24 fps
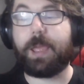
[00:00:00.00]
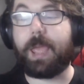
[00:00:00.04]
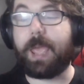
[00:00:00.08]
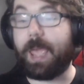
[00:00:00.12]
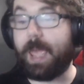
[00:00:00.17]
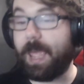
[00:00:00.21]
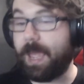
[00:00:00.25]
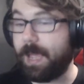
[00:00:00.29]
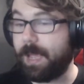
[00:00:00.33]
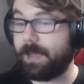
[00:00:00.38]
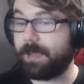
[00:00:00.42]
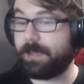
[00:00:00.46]

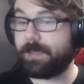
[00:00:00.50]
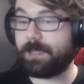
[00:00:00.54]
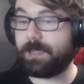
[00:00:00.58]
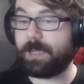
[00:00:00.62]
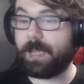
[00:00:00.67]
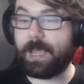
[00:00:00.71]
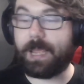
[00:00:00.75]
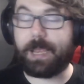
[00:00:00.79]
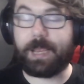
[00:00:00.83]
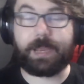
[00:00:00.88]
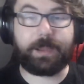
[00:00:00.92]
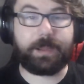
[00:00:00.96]
has
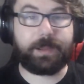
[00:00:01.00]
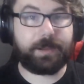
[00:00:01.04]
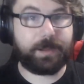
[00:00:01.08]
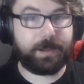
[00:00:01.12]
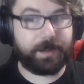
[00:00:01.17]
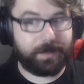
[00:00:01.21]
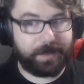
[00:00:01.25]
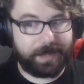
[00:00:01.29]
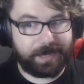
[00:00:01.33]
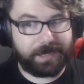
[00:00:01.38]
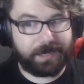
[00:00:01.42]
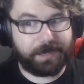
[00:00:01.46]
a
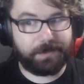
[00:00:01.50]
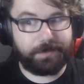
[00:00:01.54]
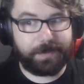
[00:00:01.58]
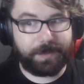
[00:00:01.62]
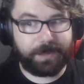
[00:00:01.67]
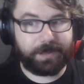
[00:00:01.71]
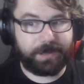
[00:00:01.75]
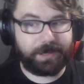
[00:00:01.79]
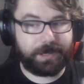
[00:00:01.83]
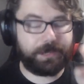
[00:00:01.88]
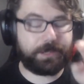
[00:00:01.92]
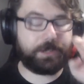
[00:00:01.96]

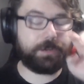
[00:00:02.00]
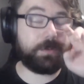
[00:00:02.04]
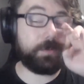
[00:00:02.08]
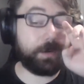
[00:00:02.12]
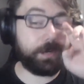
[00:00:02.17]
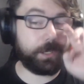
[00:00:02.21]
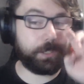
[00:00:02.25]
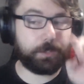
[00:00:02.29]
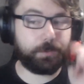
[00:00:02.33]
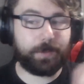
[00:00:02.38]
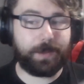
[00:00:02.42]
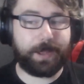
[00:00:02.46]
collectability to
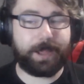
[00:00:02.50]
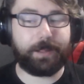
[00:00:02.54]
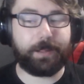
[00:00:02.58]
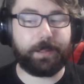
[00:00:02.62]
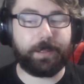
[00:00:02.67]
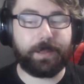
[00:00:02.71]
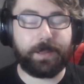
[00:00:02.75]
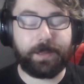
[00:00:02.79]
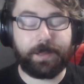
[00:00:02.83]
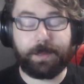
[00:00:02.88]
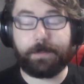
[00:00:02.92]
it as well,